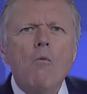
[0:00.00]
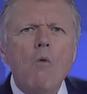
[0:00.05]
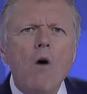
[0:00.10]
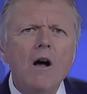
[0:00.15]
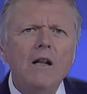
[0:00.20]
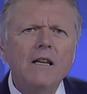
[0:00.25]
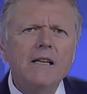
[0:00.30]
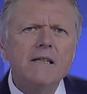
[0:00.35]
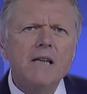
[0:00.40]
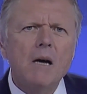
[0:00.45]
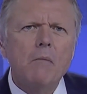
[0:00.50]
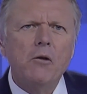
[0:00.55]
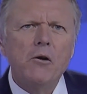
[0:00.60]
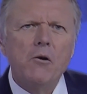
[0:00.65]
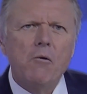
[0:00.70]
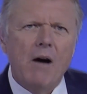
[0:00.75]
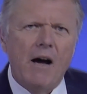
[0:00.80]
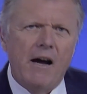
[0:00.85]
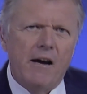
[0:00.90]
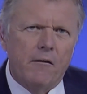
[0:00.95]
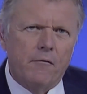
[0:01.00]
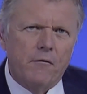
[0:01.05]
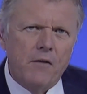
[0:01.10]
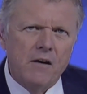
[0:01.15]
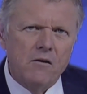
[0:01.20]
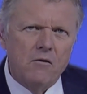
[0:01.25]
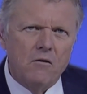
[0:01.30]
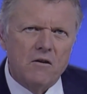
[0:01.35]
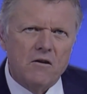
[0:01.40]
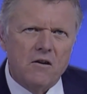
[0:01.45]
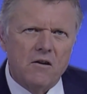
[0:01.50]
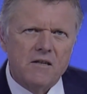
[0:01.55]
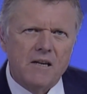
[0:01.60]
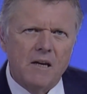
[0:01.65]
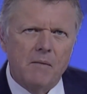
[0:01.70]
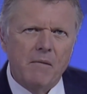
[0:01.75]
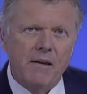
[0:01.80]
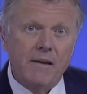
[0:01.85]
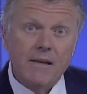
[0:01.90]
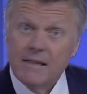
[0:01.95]
While in WA, a friend also
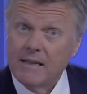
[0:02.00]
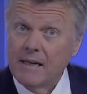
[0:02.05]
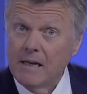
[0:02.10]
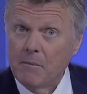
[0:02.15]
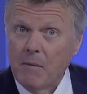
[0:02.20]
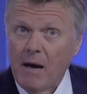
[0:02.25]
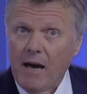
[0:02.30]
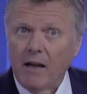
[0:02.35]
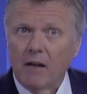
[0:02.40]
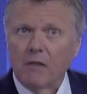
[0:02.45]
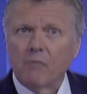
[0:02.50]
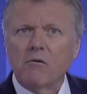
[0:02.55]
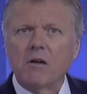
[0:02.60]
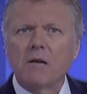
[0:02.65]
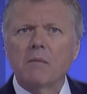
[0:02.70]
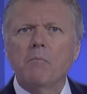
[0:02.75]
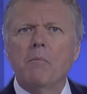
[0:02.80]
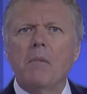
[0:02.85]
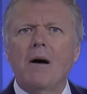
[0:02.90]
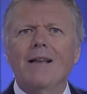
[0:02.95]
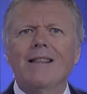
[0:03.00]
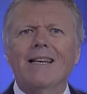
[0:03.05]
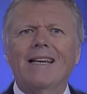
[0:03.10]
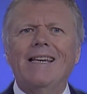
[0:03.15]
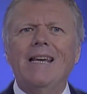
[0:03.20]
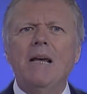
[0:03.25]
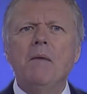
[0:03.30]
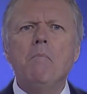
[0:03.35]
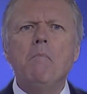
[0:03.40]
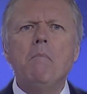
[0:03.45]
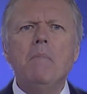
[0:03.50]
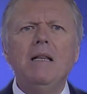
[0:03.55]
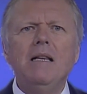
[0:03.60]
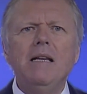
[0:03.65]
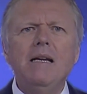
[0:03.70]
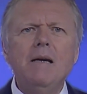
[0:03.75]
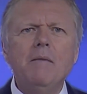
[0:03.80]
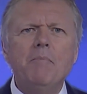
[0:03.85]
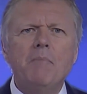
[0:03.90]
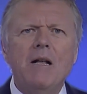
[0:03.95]
sent me this email, written by the
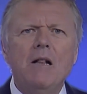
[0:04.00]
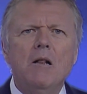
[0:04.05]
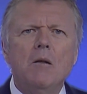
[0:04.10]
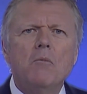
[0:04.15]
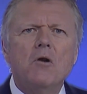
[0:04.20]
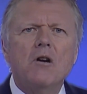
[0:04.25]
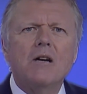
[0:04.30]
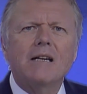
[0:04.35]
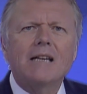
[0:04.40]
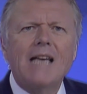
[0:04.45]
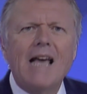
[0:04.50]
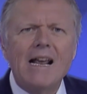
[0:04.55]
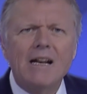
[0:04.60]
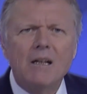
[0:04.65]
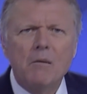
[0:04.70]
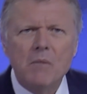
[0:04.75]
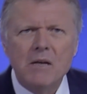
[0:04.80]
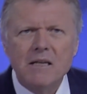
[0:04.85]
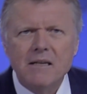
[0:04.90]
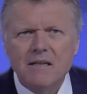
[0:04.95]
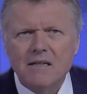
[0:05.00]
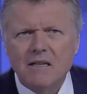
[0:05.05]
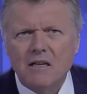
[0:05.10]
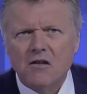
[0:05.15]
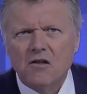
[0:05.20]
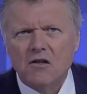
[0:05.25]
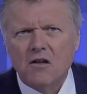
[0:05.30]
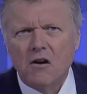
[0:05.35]
Kimberley Pilbara Cattlemen's